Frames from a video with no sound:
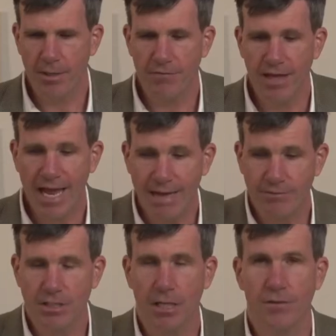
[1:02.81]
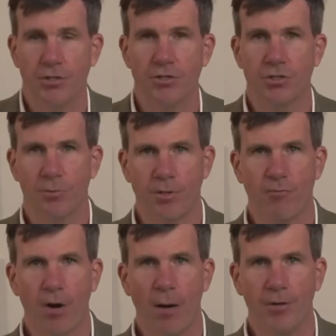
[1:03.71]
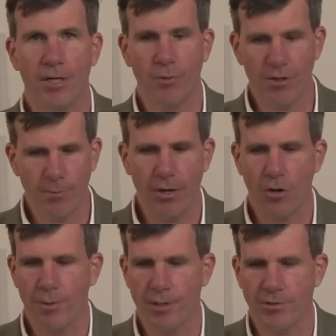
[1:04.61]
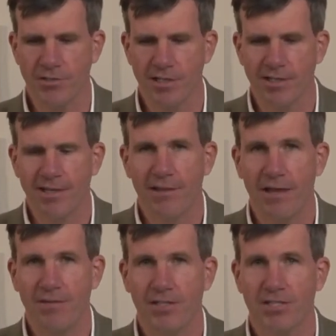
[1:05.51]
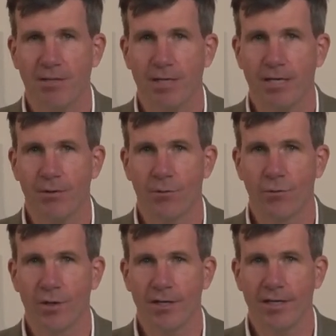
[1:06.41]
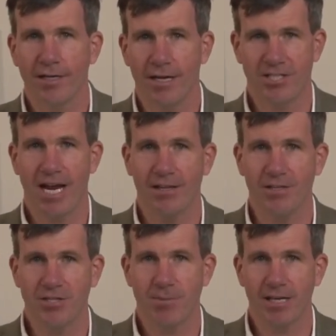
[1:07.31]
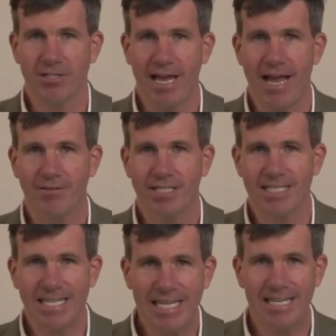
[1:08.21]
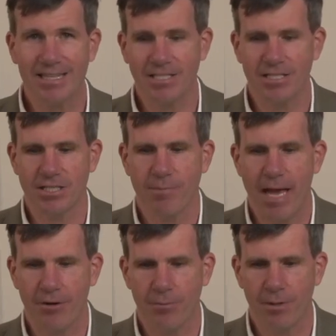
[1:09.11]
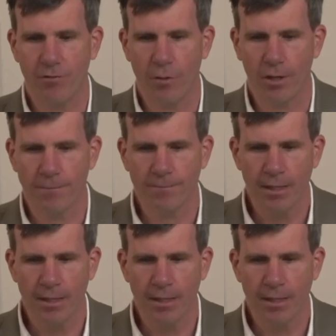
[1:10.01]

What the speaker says: But if they haven't done the distributive property with binomials, then this can be really a challenge because they haven't seen this pattern before.